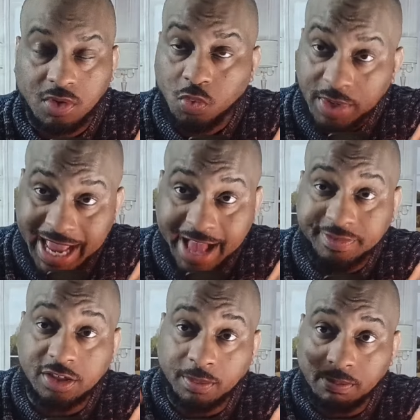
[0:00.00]
we
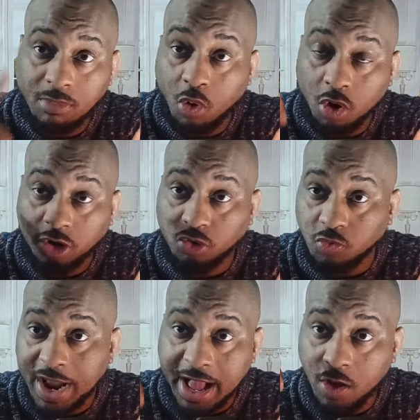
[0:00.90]
have some more
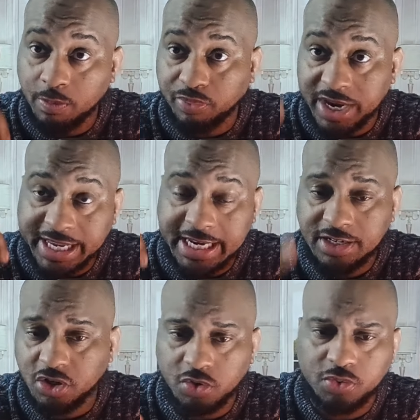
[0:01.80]
groundbreaking
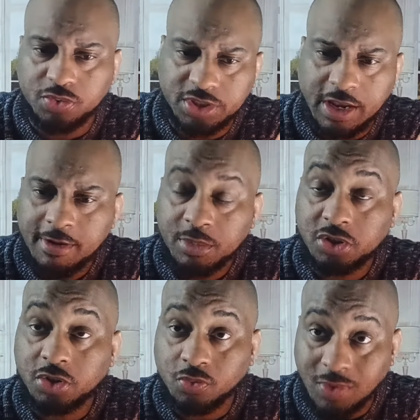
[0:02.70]
news
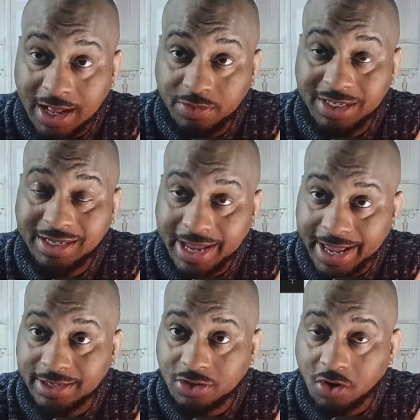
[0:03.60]
surrounding
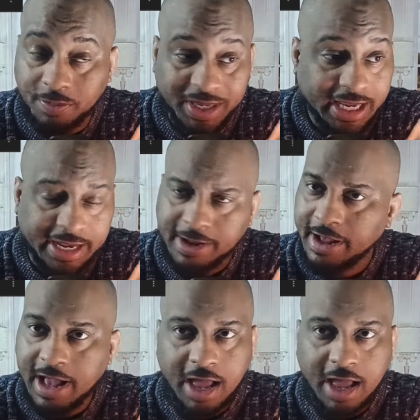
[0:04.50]
XRP.